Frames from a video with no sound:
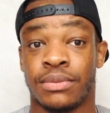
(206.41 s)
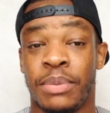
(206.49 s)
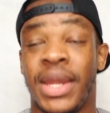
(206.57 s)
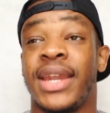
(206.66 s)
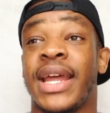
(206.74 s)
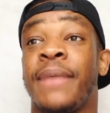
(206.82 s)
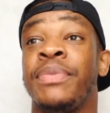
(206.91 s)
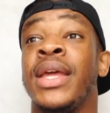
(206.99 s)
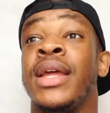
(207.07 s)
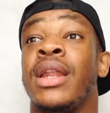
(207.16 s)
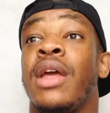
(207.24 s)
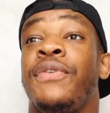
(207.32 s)
Meaning that
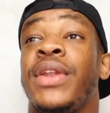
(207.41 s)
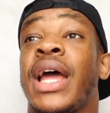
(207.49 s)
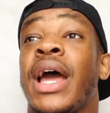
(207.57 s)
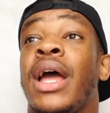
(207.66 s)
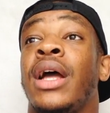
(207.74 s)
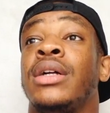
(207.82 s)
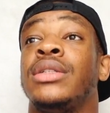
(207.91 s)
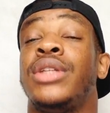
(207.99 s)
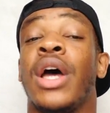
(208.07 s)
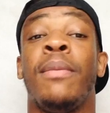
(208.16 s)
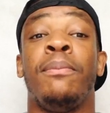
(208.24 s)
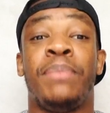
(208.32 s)
they think that
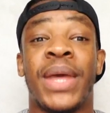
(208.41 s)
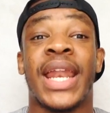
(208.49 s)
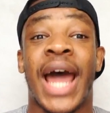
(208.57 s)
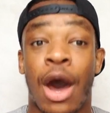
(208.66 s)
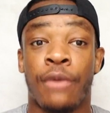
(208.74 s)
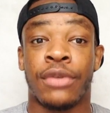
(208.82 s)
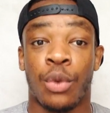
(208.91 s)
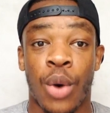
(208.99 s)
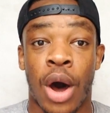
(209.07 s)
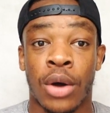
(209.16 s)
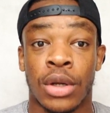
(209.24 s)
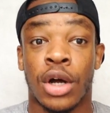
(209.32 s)
them being out of the
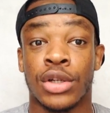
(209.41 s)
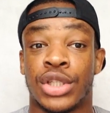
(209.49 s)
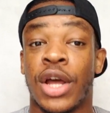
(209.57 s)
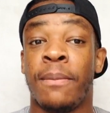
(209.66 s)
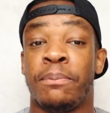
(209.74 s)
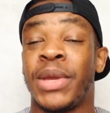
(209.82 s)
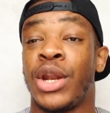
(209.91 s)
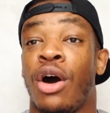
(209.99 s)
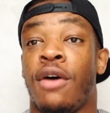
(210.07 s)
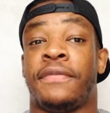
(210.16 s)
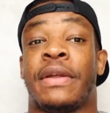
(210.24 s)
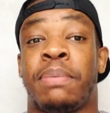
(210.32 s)
world or them being
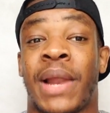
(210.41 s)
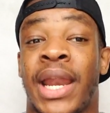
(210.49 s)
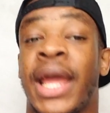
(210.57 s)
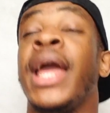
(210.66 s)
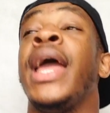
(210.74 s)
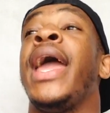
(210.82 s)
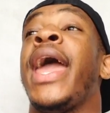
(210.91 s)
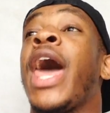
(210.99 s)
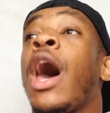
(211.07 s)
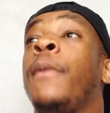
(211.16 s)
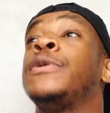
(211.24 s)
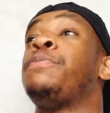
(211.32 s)
off the planet
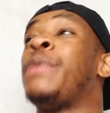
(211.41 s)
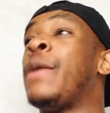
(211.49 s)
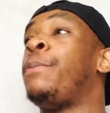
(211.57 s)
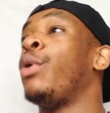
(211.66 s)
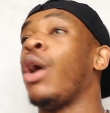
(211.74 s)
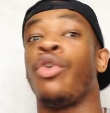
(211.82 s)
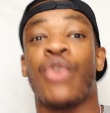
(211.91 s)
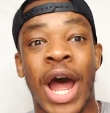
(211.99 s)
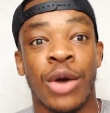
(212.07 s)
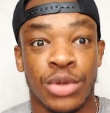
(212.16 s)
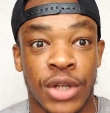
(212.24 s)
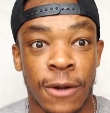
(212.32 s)
helps people
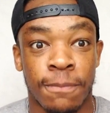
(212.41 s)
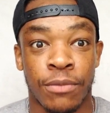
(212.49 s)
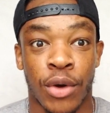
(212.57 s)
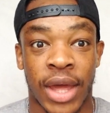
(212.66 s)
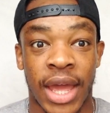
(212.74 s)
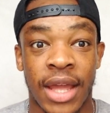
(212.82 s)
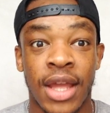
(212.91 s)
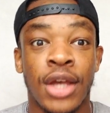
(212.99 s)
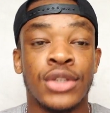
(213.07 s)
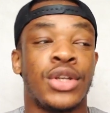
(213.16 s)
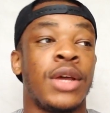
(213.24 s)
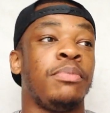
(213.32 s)
around them. Okay,
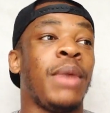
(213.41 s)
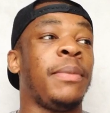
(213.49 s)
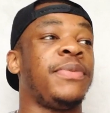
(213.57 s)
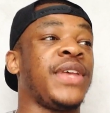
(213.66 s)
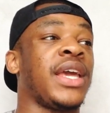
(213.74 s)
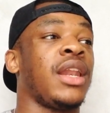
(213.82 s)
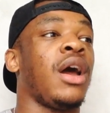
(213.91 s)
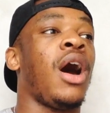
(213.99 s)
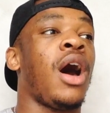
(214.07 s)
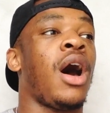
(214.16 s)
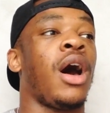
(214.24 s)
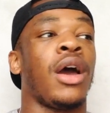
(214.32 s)
so you might be thinking,
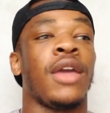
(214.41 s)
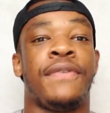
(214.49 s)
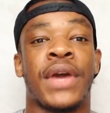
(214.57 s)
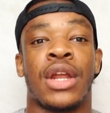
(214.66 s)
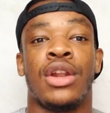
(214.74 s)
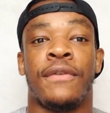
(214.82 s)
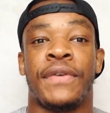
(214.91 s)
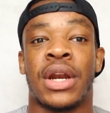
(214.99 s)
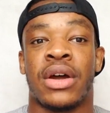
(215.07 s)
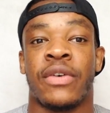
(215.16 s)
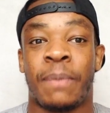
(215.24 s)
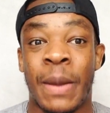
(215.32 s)
ah, you think you're not
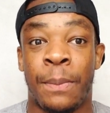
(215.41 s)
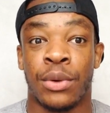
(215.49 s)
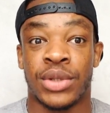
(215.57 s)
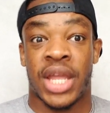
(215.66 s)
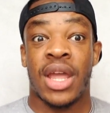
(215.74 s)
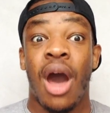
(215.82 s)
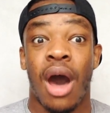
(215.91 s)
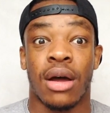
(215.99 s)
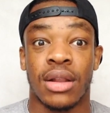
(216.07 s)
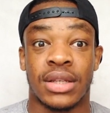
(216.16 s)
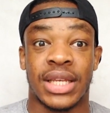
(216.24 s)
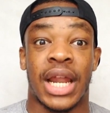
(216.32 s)
thinking of other people? They
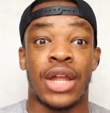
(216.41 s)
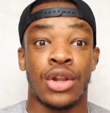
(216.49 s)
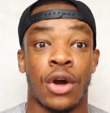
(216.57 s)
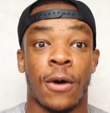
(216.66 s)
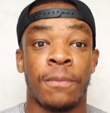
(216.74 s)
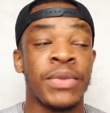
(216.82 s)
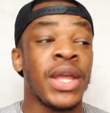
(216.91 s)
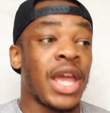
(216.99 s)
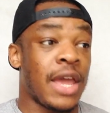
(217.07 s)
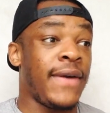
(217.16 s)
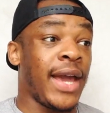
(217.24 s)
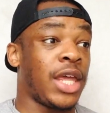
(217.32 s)
are. They say that you know,
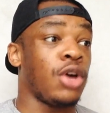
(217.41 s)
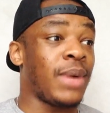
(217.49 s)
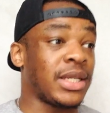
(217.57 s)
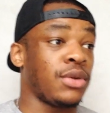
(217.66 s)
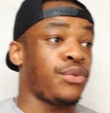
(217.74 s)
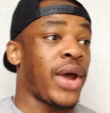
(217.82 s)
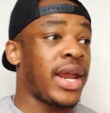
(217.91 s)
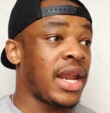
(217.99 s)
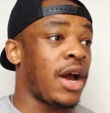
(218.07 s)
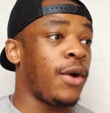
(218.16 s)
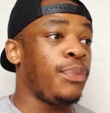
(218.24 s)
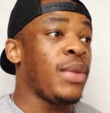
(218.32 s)
if I kill myself right
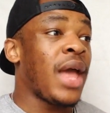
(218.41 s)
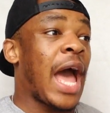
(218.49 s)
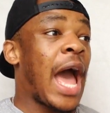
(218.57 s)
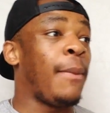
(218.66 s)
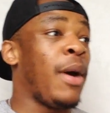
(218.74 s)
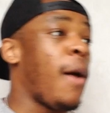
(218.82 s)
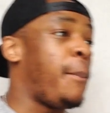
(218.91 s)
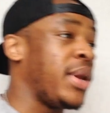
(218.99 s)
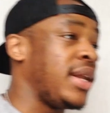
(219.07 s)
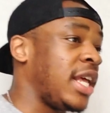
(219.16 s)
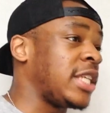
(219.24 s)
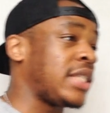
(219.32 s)
now, I'm
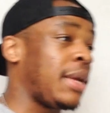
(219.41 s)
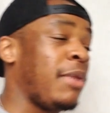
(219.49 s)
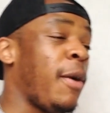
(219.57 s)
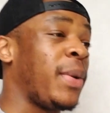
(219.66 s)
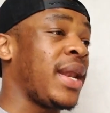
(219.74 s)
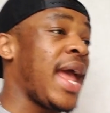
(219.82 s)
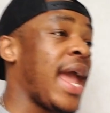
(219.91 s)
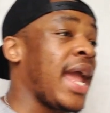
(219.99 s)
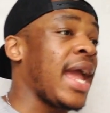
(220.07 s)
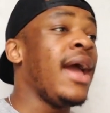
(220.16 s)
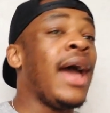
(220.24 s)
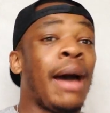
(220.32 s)
helping this, I'm helping
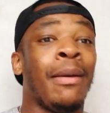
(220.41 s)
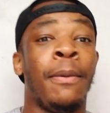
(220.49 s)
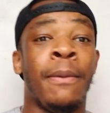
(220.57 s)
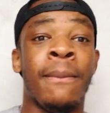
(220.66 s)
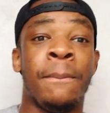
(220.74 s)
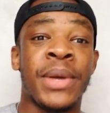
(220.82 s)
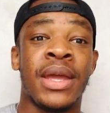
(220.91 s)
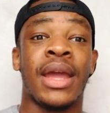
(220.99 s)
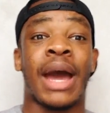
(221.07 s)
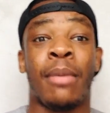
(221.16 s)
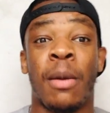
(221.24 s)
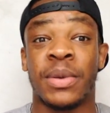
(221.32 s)
A, I'm helping
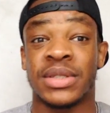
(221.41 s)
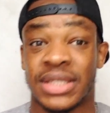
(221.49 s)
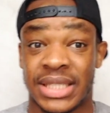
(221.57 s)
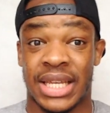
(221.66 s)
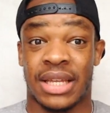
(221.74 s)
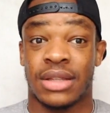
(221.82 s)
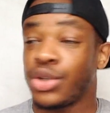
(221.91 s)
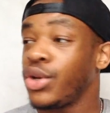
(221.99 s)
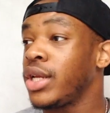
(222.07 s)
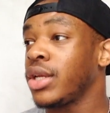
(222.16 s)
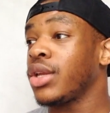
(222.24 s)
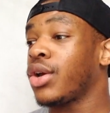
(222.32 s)
B, I'm helping C. So
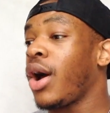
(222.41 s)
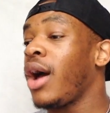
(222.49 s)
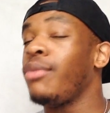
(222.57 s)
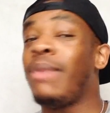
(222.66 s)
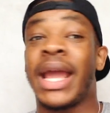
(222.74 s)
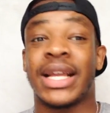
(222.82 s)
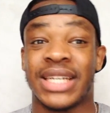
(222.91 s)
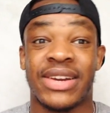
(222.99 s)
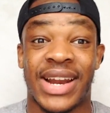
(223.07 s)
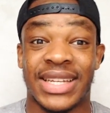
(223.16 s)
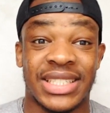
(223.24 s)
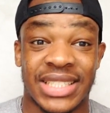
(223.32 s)
you, can't make
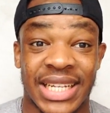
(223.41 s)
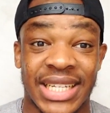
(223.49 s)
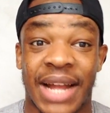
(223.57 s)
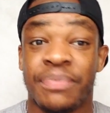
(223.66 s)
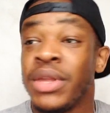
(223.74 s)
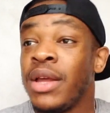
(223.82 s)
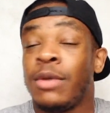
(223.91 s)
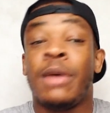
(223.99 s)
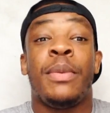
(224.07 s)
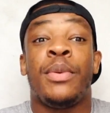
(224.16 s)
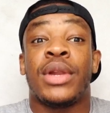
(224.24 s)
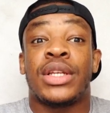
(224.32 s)
generalization like that.
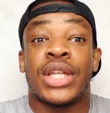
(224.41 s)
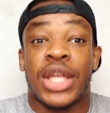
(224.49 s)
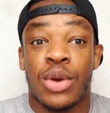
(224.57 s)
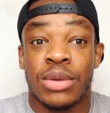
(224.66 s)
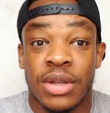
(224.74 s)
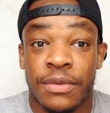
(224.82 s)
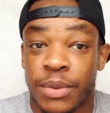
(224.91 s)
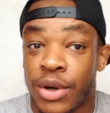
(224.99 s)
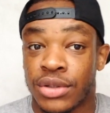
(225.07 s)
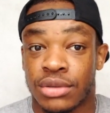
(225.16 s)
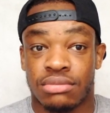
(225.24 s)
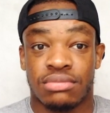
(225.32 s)
Some people literally kill themselves
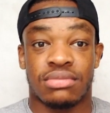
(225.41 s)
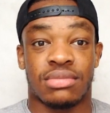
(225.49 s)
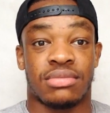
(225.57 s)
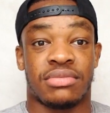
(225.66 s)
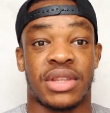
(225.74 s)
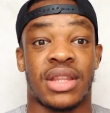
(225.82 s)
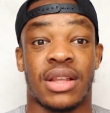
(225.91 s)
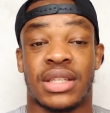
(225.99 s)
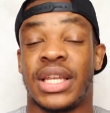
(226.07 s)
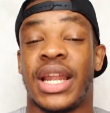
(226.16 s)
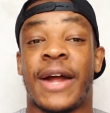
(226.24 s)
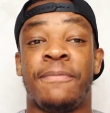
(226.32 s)
because they
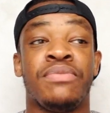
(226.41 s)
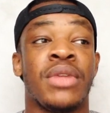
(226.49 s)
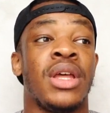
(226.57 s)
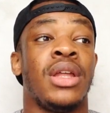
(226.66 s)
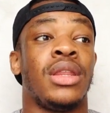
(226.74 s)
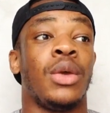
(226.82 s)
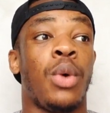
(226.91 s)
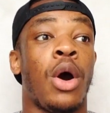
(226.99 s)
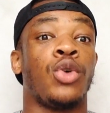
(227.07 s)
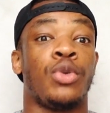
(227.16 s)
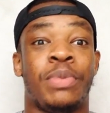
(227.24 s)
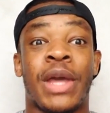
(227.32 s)
say that the
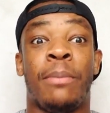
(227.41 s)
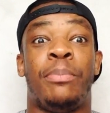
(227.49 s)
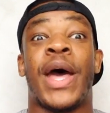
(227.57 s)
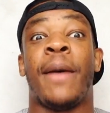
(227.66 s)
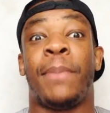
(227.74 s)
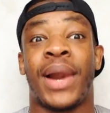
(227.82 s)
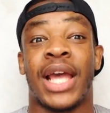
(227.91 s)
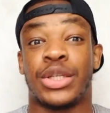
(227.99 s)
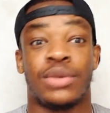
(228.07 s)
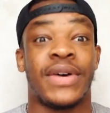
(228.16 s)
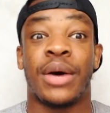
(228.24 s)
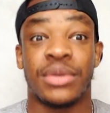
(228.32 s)
world would be a better
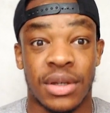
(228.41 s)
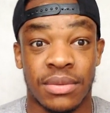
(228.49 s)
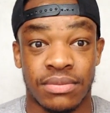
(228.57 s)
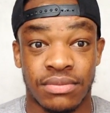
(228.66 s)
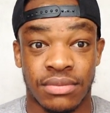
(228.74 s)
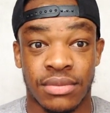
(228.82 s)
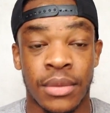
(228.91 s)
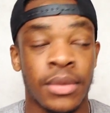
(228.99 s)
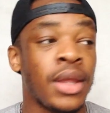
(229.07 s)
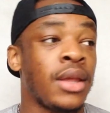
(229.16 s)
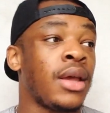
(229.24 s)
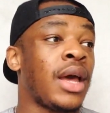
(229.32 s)
place without them.
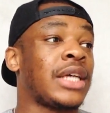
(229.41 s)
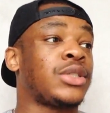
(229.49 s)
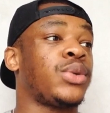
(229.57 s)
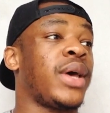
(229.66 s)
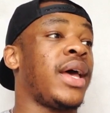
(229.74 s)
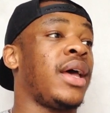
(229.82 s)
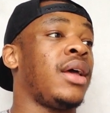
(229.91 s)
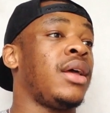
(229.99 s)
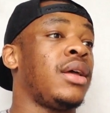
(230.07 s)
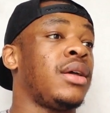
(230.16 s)
I swear.